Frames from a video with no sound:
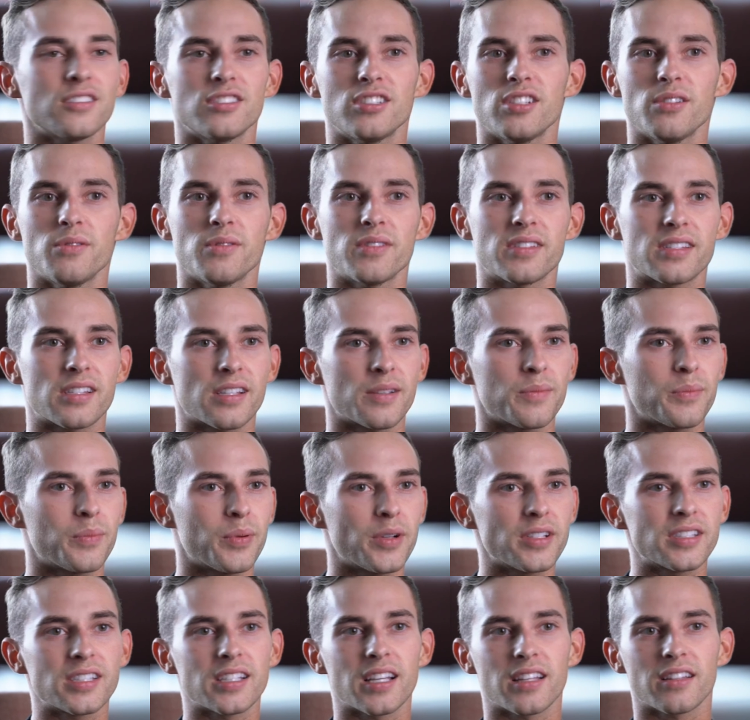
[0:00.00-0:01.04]
she was
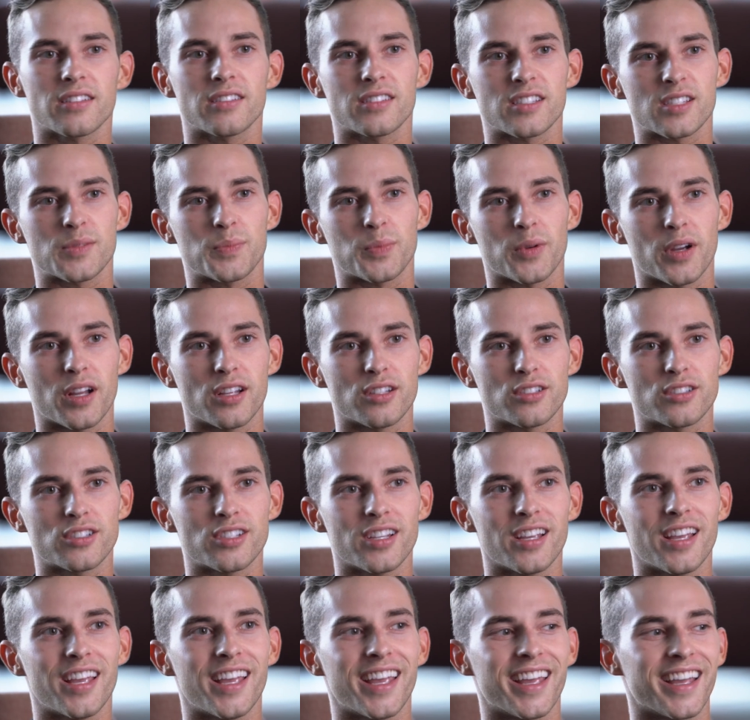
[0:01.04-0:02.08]
put together this brunch
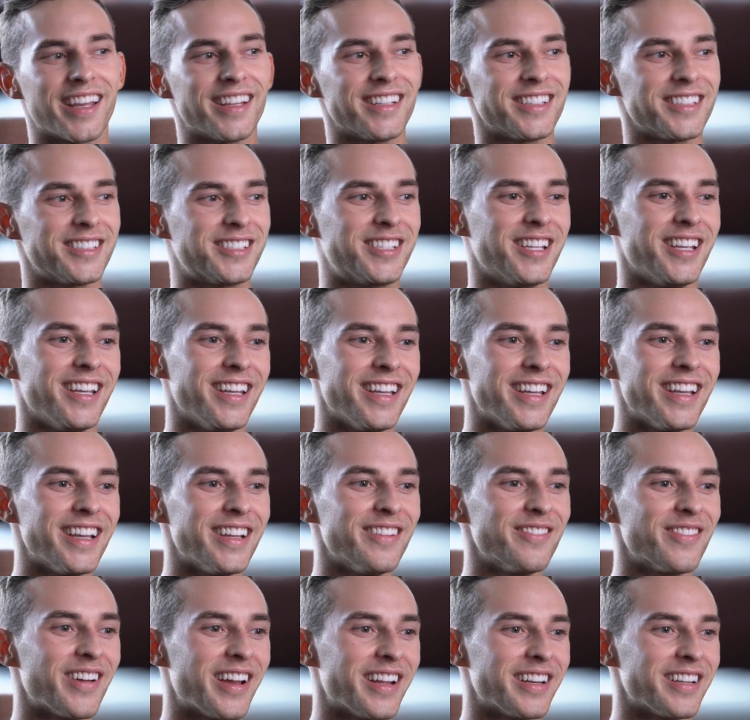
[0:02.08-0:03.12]
and she
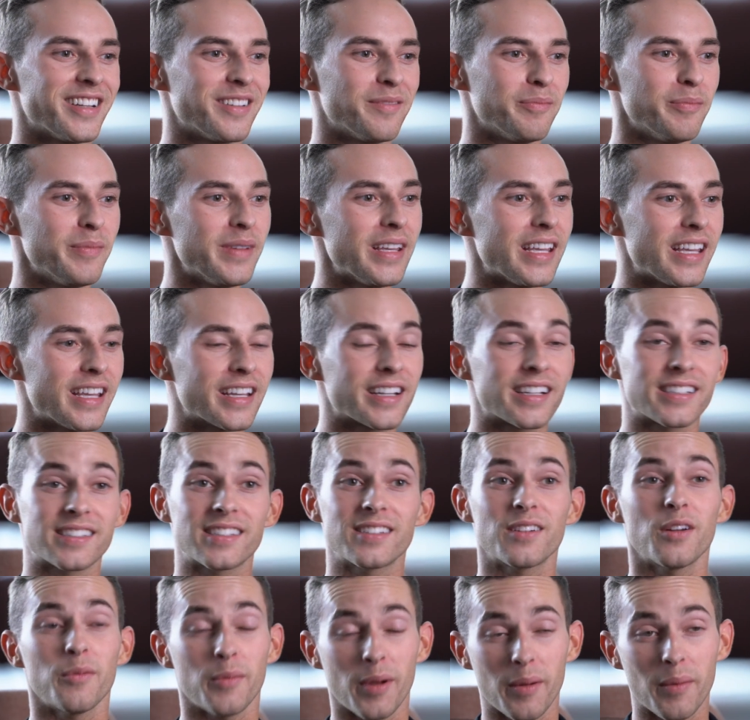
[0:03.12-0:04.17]
invited me. And I
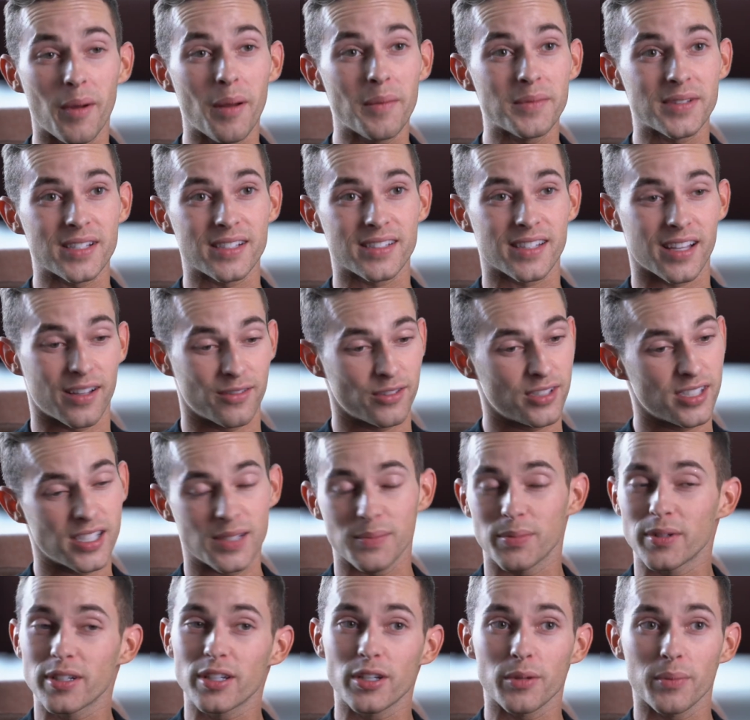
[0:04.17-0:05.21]
said, oh, my mom's in town. She
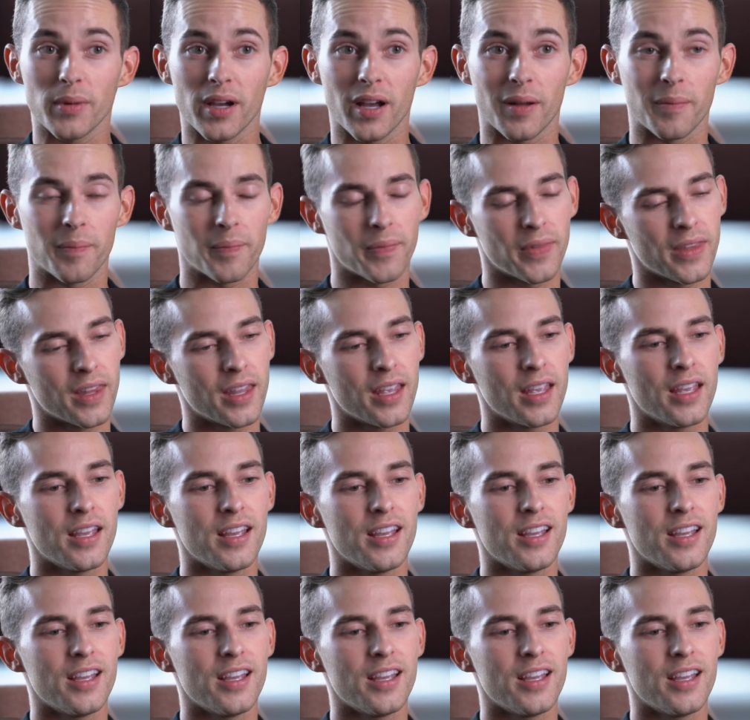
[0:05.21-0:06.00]
said, bring your mom. Mm-hmm.